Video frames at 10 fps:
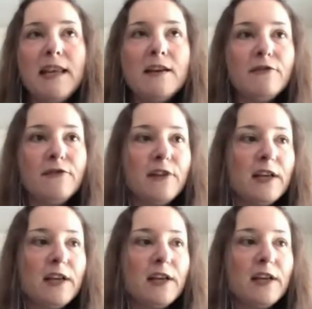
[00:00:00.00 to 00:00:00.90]
many
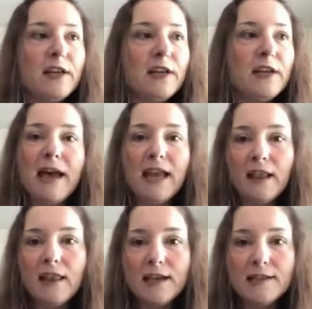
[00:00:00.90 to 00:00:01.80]
of
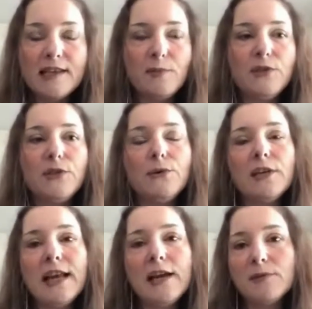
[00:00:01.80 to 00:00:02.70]
my clients happen
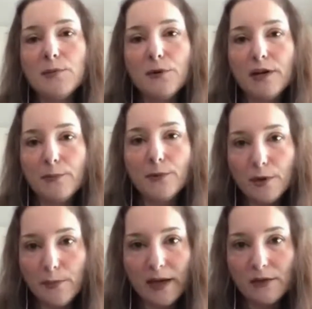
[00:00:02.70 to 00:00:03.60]
to know that I was born
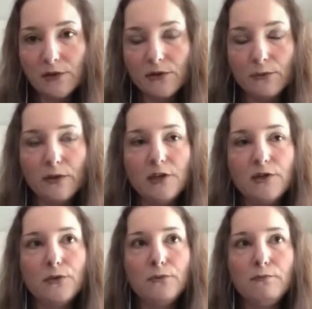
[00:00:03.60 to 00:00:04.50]
in Budapest,
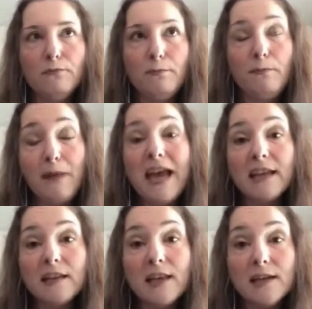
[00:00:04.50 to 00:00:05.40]
which
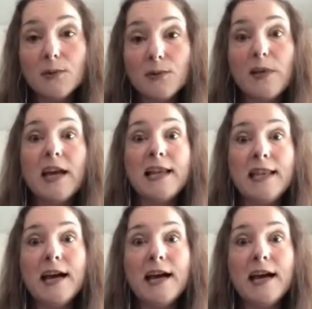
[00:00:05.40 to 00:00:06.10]
back in the days was behind the